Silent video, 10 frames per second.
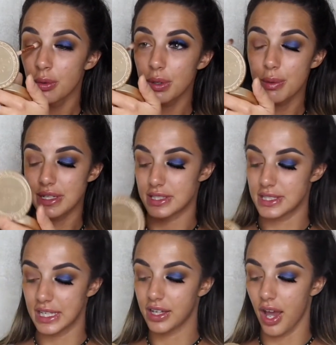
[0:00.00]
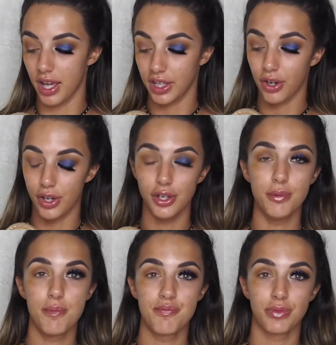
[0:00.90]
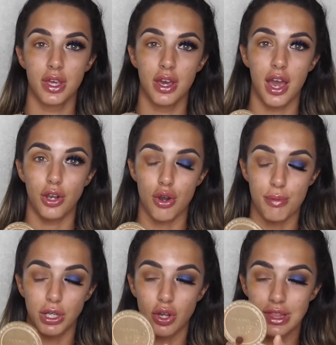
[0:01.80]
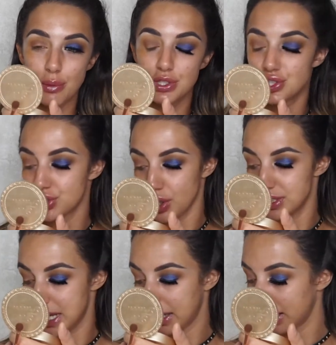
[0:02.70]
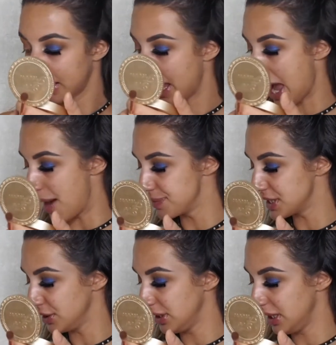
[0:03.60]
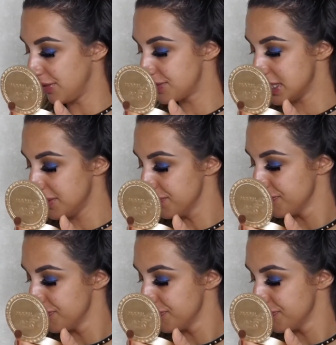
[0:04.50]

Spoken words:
we went to see Kygo, and oh my god, that was so sick. Like, I absolutely loved it.